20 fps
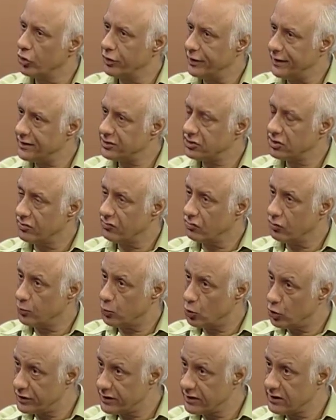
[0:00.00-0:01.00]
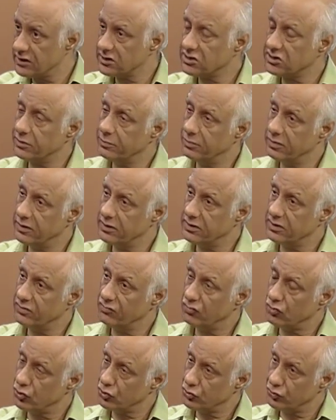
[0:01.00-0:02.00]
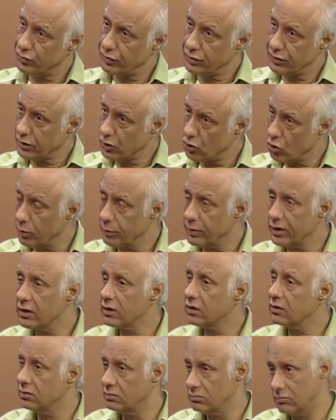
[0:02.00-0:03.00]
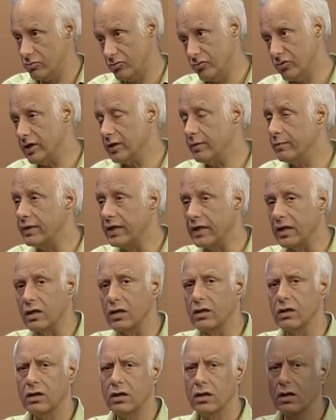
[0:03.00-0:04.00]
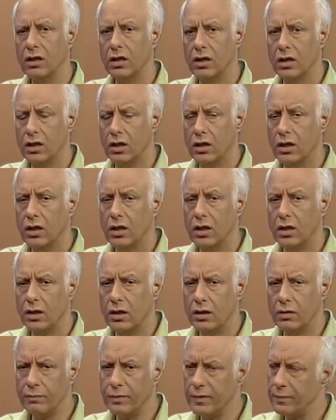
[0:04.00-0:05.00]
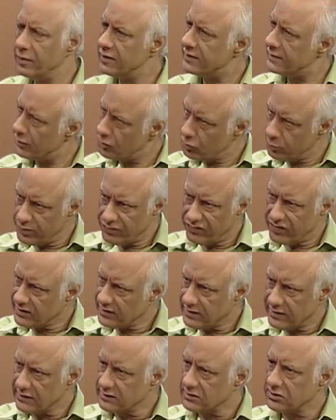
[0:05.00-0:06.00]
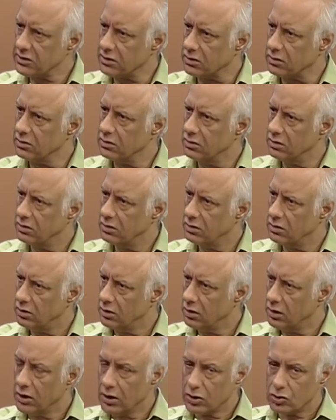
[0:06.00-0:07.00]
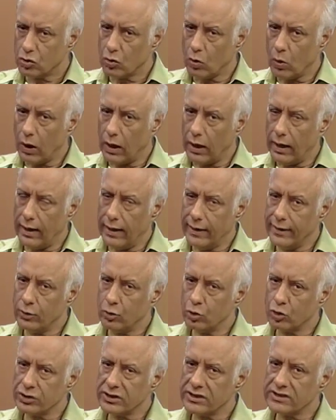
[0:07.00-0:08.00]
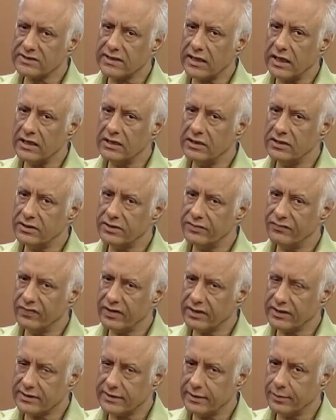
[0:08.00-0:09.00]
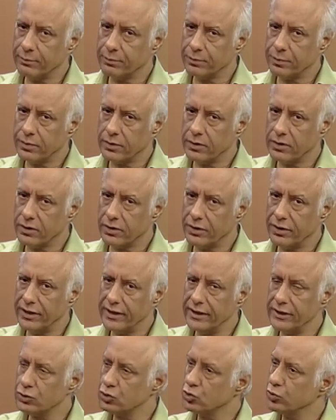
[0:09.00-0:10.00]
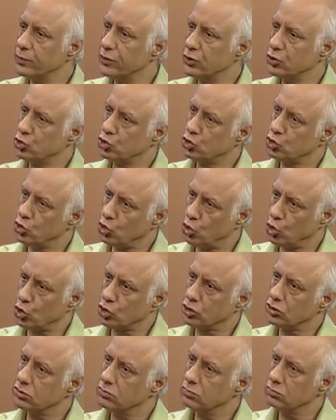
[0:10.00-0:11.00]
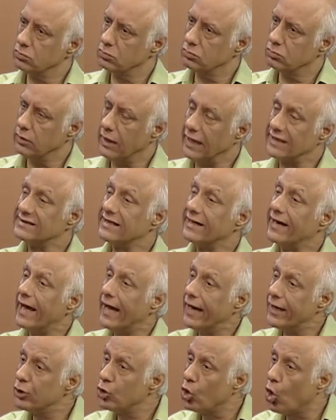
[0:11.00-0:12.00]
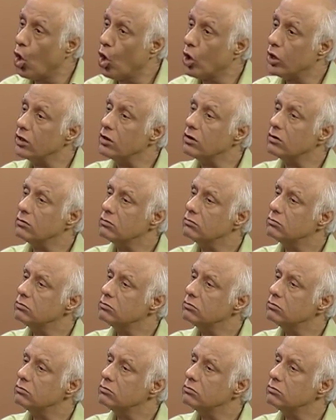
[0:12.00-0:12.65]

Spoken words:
on nature for political stability, for your economic well-being, people tend to be fatalistic. So I don't think scientific temper needs to be taught as an add-on.